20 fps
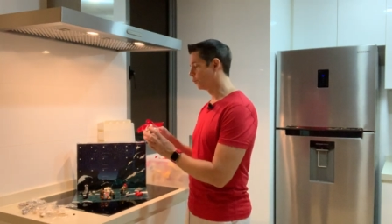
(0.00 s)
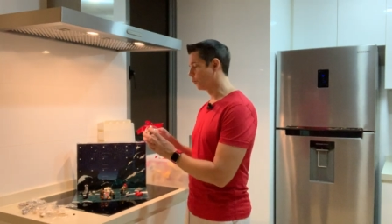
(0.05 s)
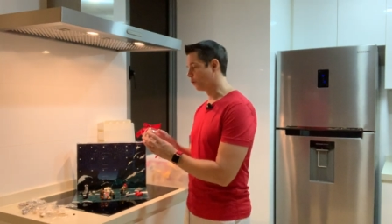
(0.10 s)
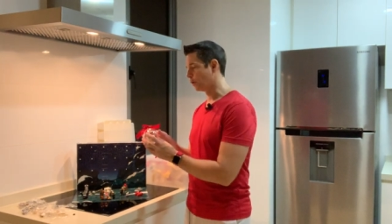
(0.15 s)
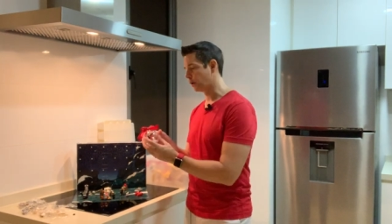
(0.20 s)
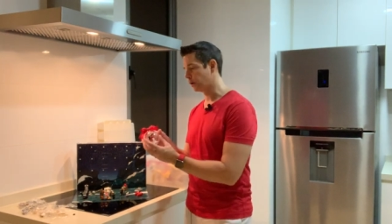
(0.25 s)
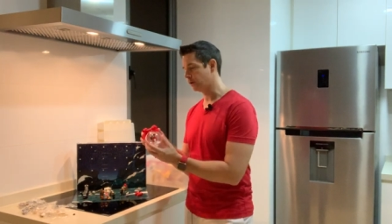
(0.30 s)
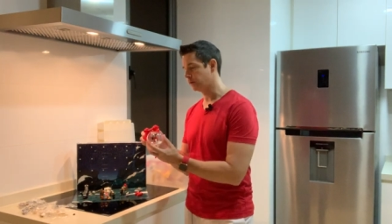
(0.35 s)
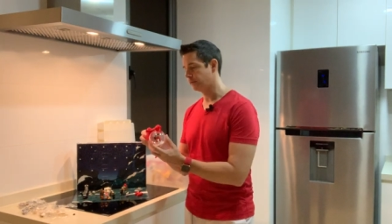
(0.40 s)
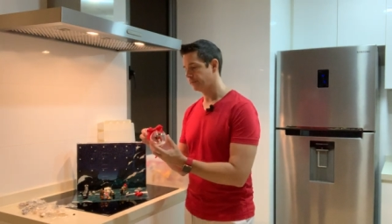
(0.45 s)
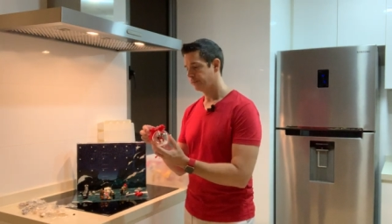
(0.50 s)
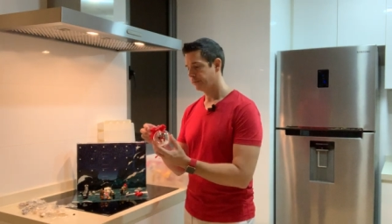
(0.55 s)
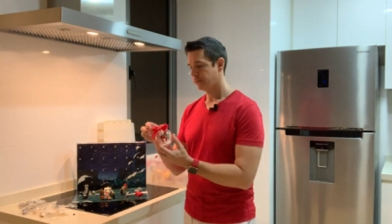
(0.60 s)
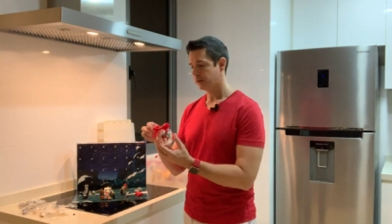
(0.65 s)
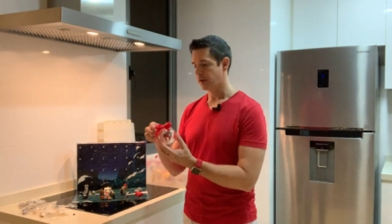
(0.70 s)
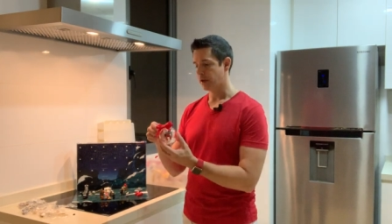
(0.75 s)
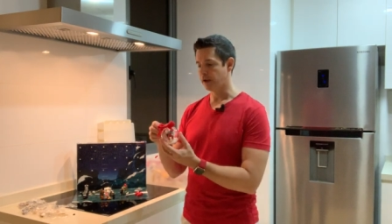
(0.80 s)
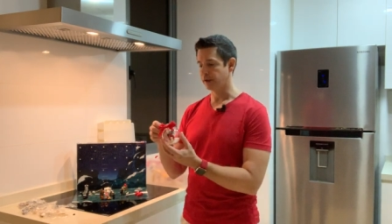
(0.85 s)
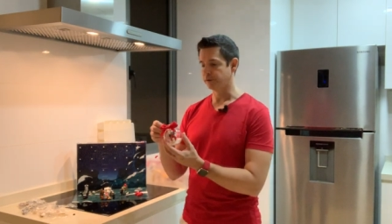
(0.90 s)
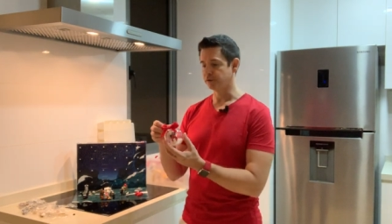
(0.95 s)
order,
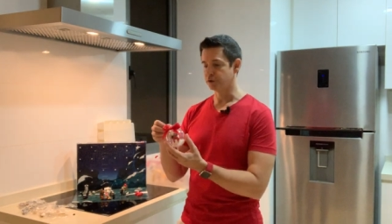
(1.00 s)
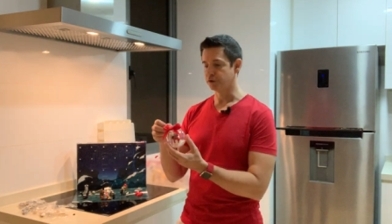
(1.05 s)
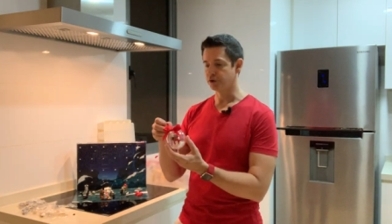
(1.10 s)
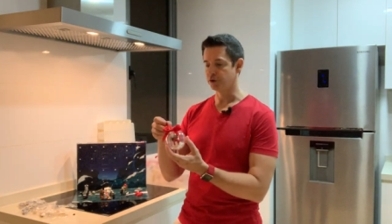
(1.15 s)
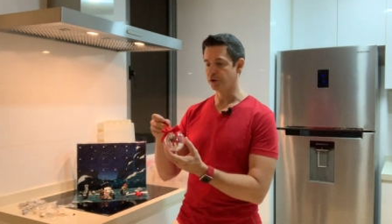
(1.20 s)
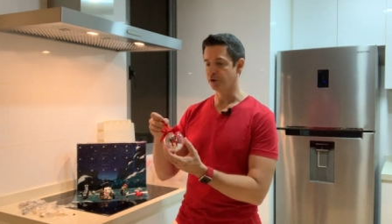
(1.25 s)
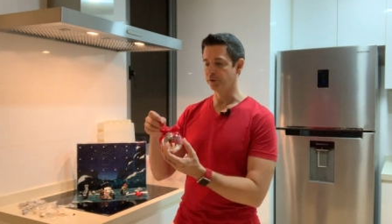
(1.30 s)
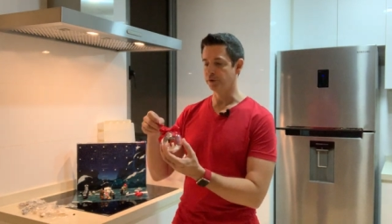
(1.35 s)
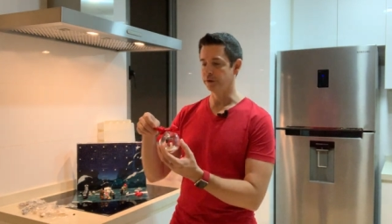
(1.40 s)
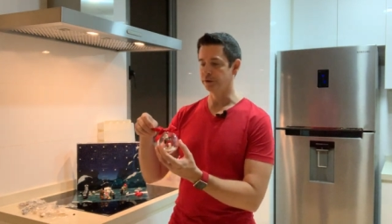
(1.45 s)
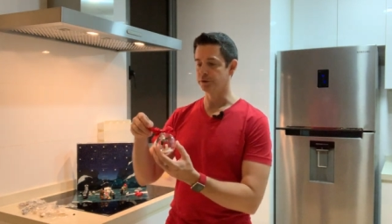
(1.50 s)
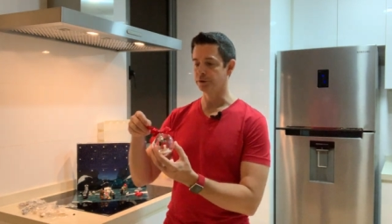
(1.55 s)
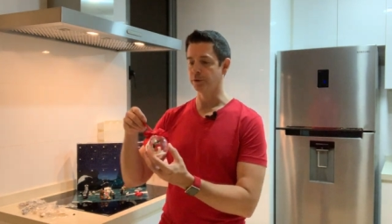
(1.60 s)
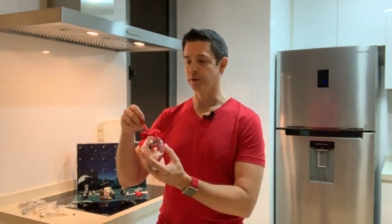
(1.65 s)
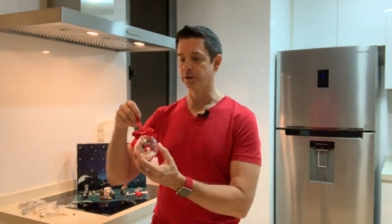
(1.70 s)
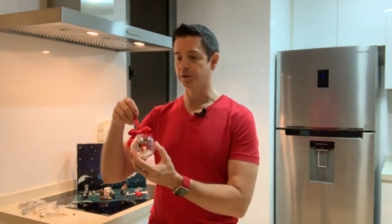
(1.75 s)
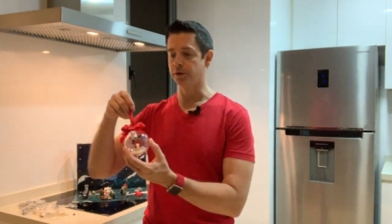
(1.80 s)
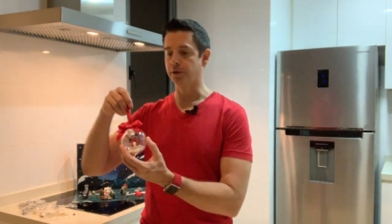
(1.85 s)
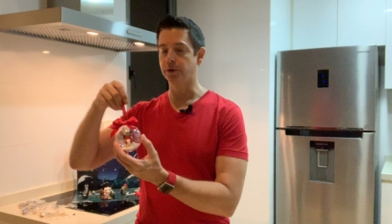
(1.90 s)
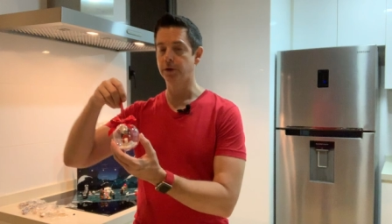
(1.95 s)
I'll just show these
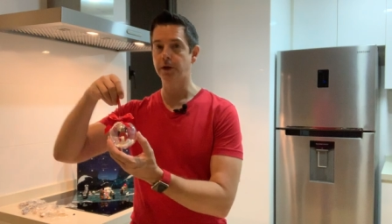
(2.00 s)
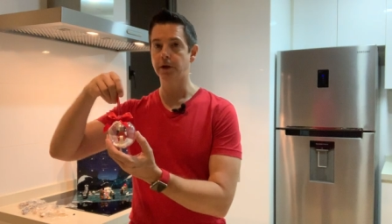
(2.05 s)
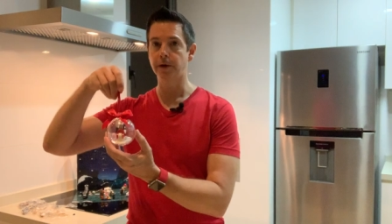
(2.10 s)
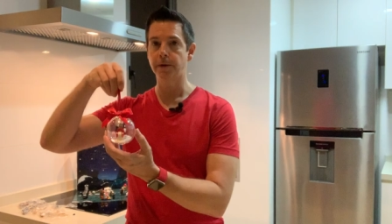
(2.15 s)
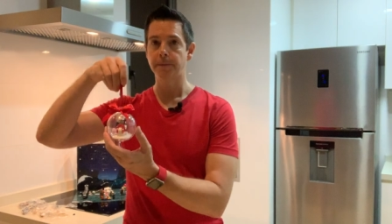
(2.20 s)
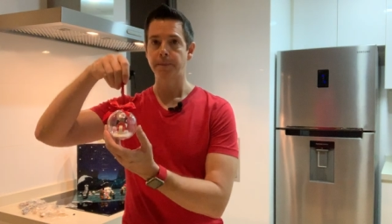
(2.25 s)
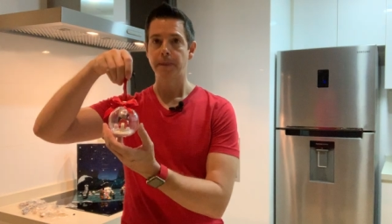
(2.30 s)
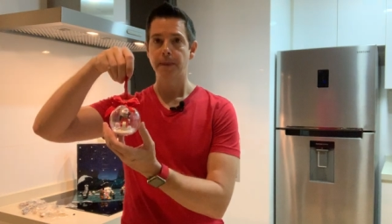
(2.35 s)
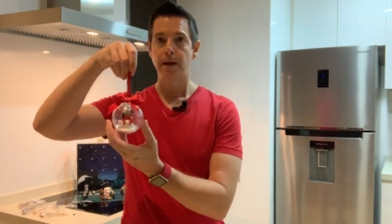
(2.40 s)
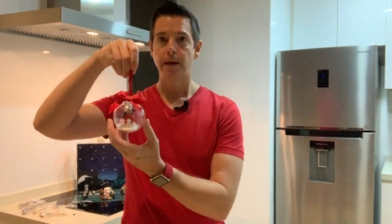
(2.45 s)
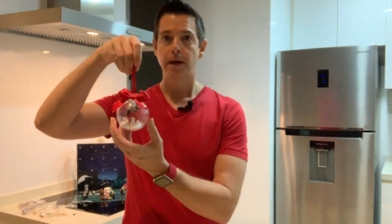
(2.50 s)
with you here.